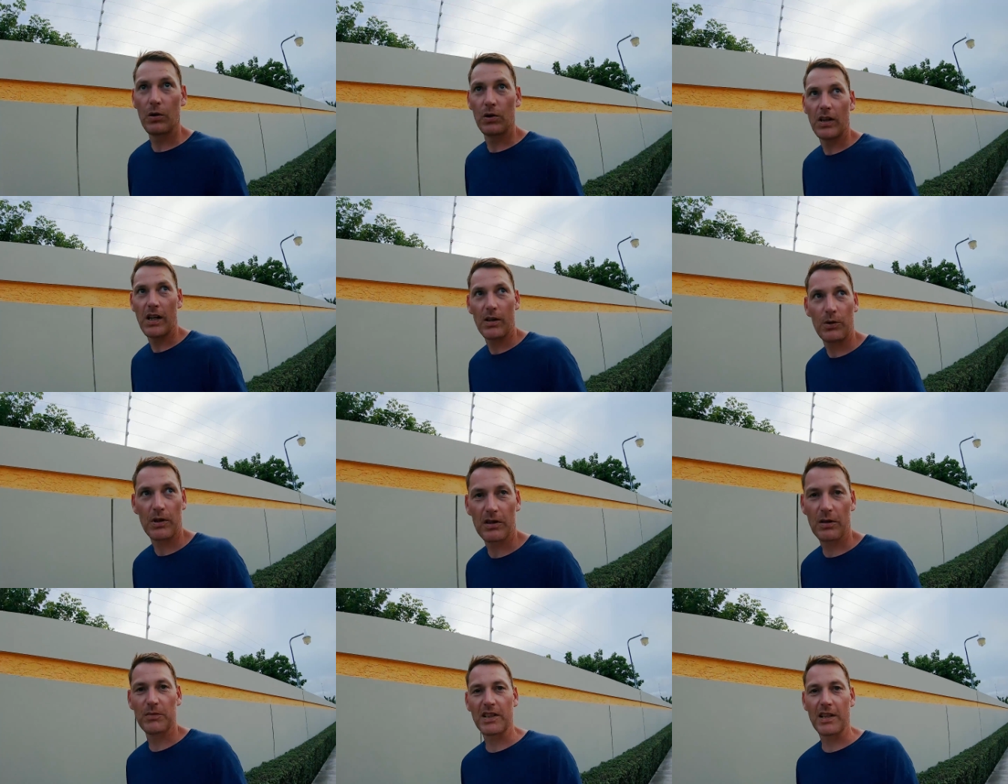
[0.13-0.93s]
Hola,
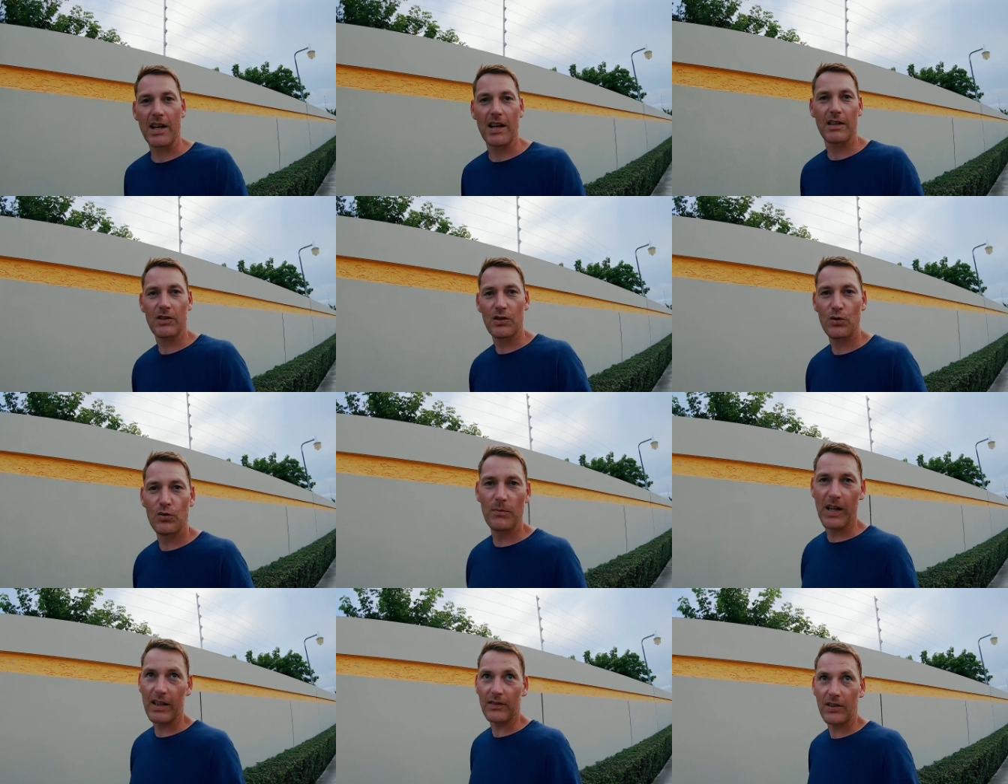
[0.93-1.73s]
welcome to
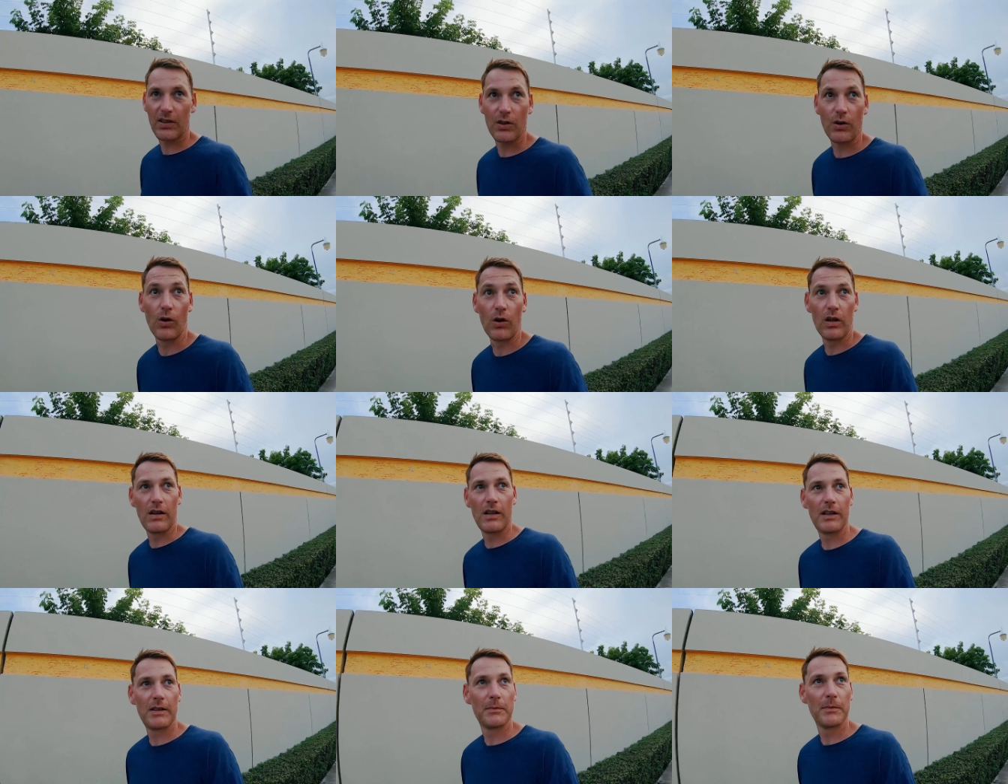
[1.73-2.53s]
Cancun,
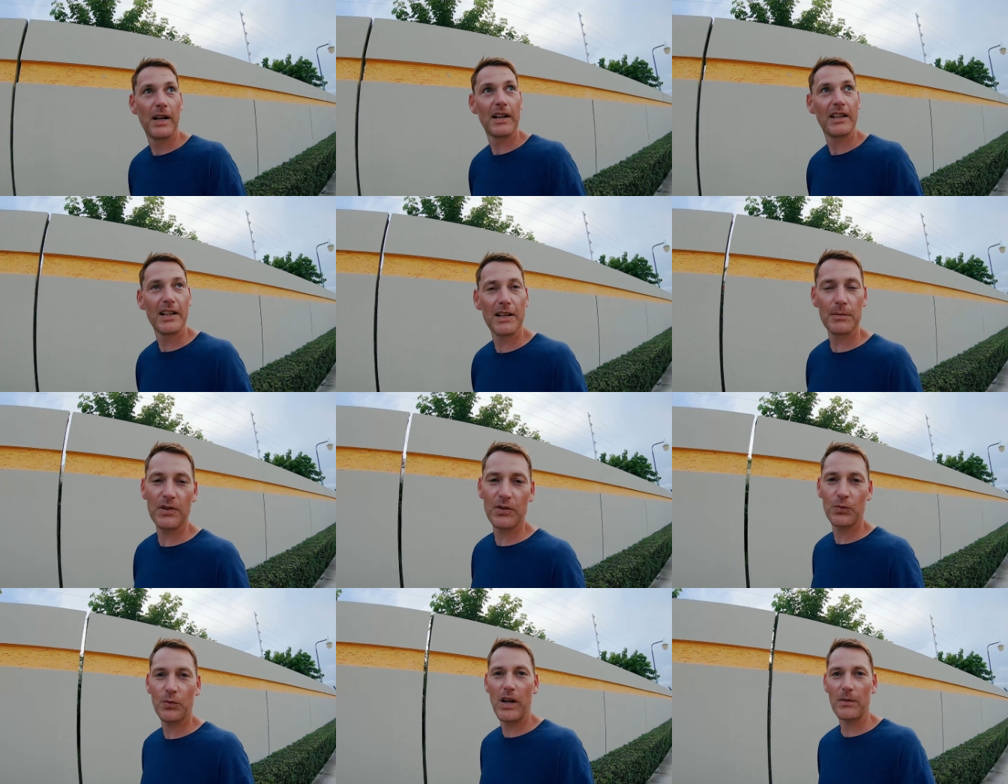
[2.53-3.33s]
Mexico. My name
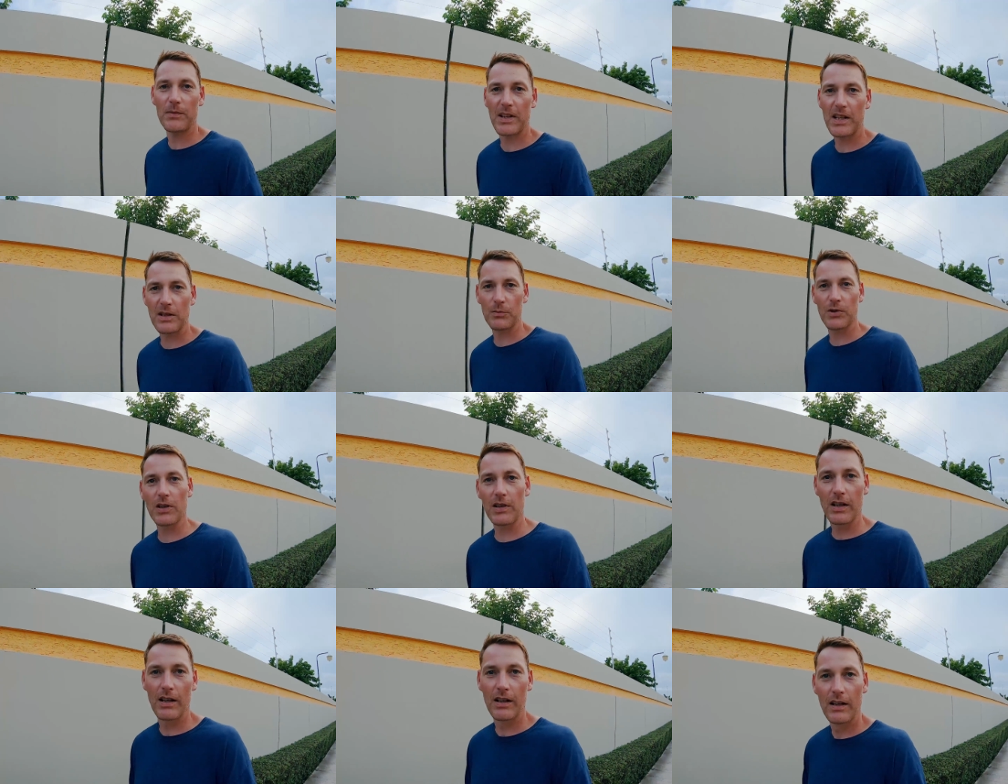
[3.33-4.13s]
is Rob
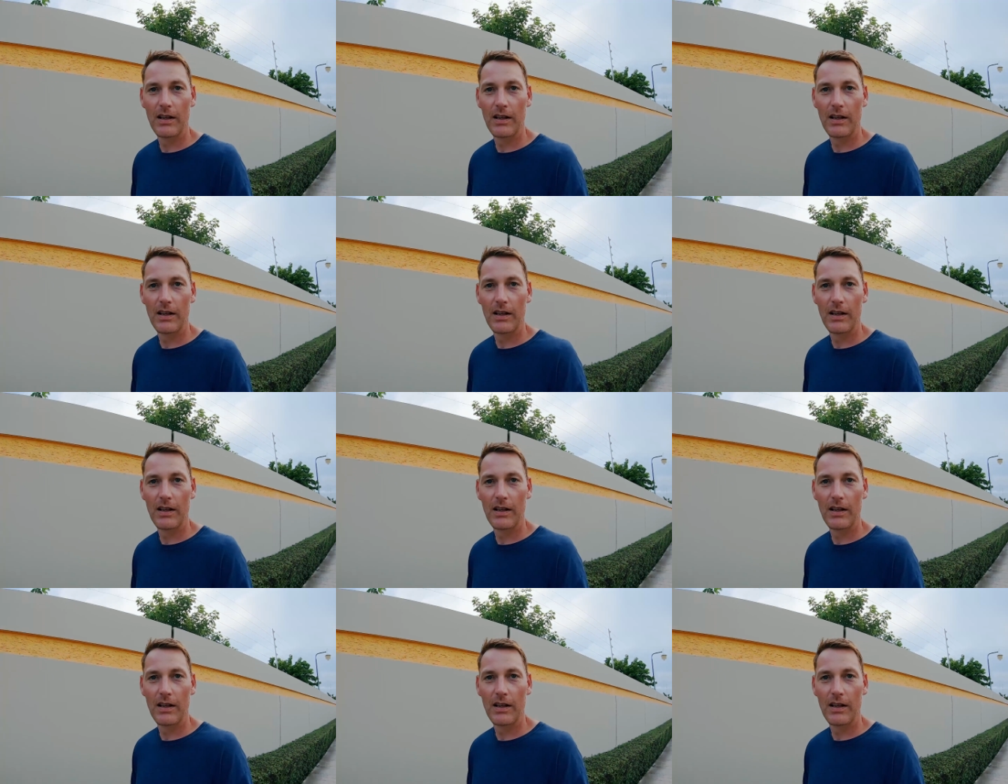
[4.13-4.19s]
Vandenberg.